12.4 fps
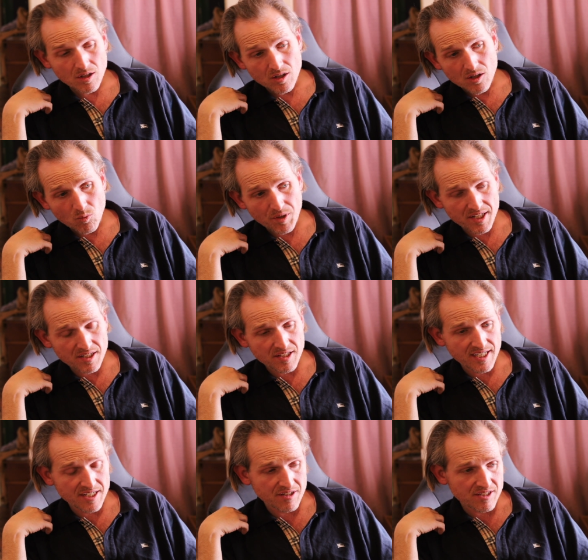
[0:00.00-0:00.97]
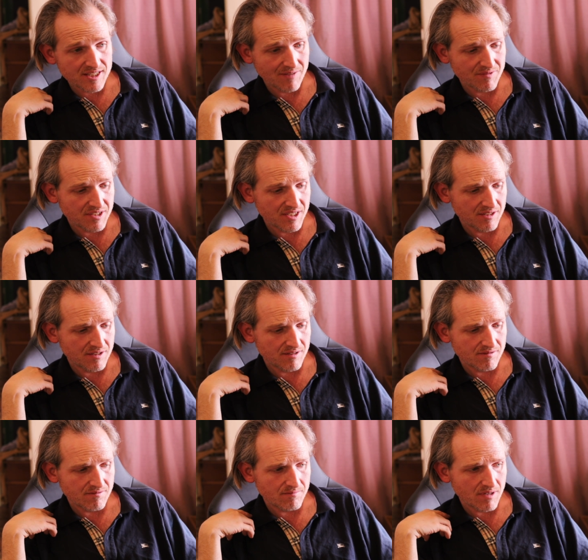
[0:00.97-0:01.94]
We get into the end of the
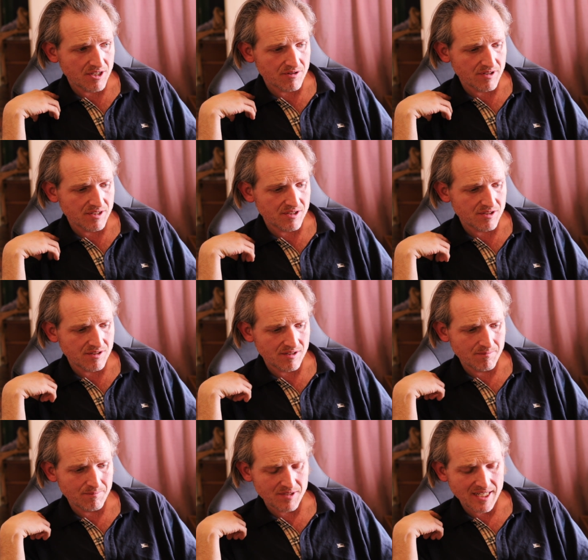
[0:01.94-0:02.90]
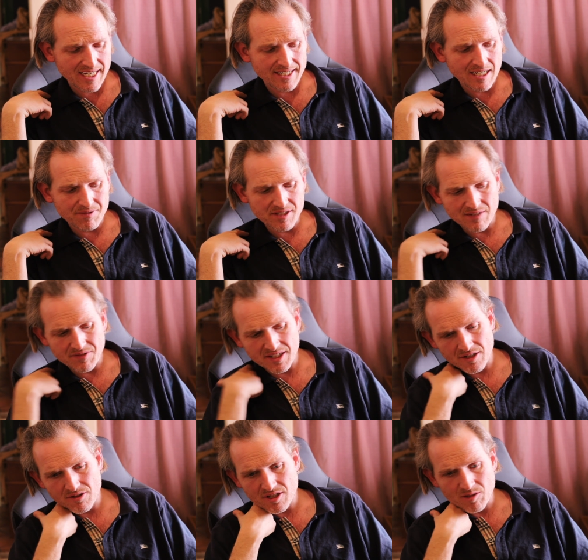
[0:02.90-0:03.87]
1700s, the second half of the
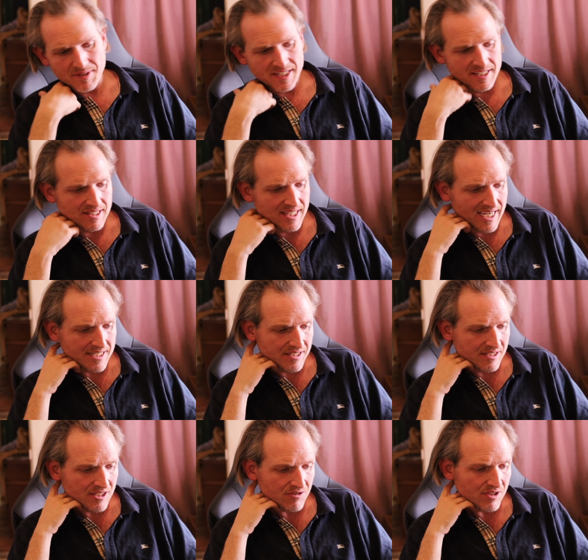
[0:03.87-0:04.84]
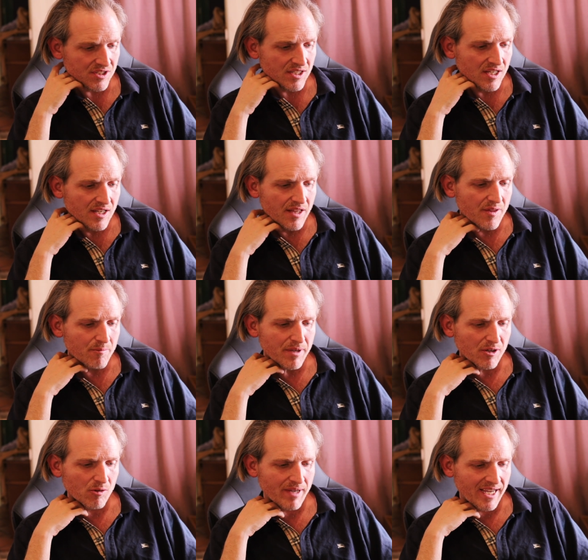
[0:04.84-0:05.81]
1700s to the beginning of the 1800s, the
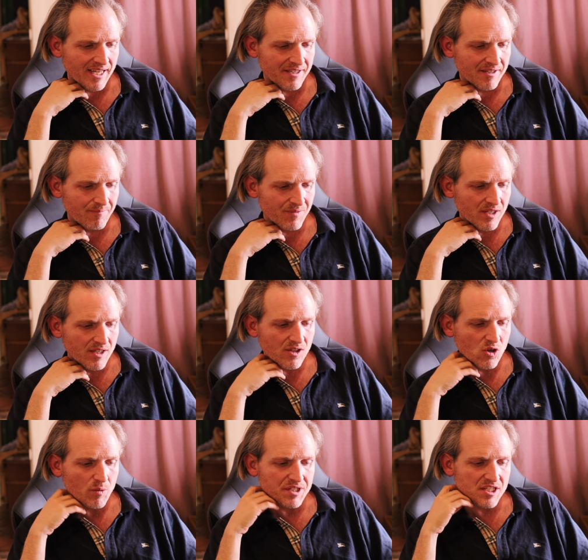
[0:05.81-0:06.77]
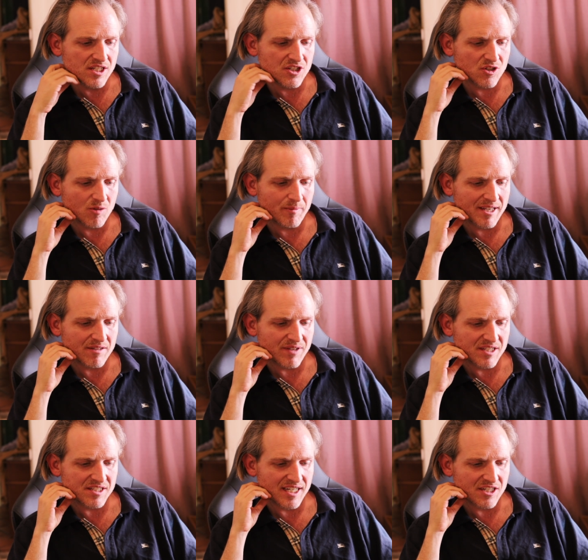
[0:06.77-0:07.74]
middleman, the quintessential
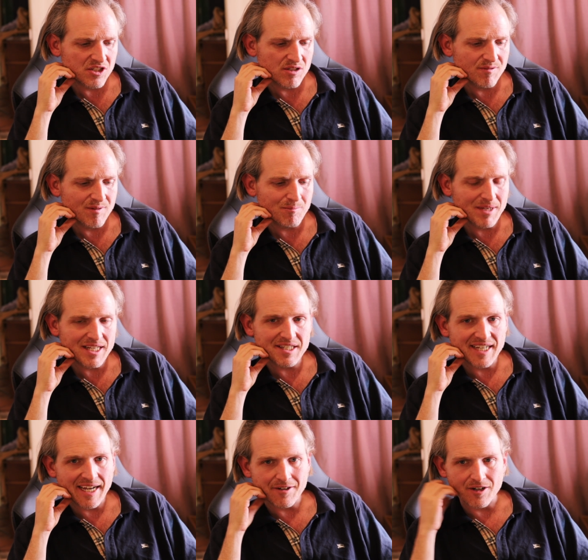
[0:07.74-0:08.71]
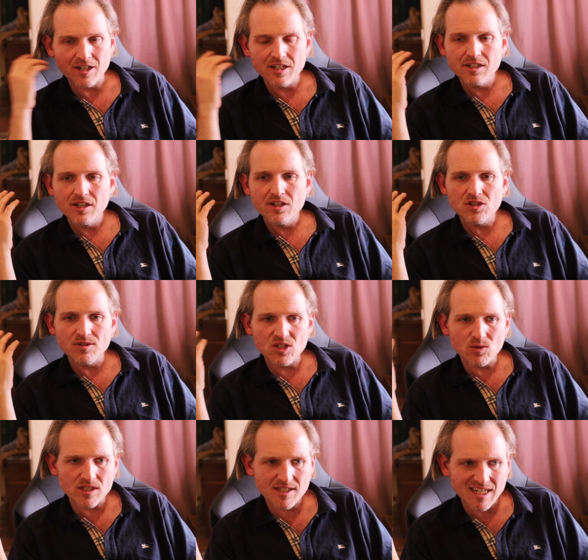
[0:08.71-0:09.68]
manifestation of the mediator. So this
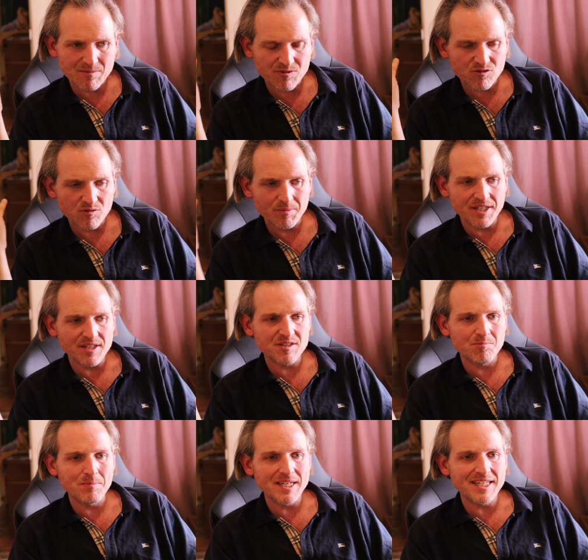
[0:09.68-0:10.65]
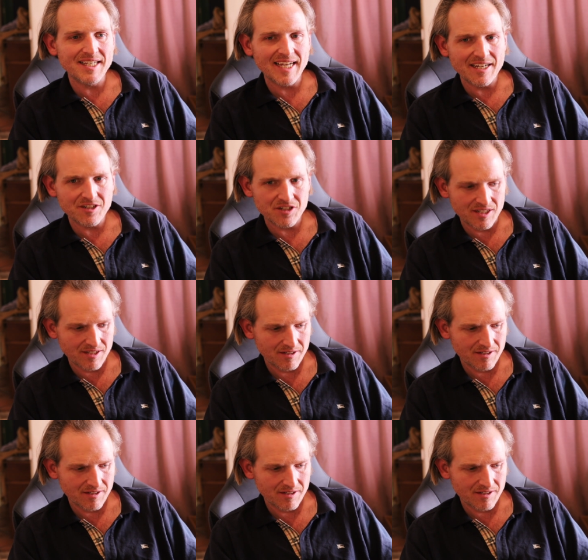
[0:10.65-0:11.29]
was a time of tremendous mediation.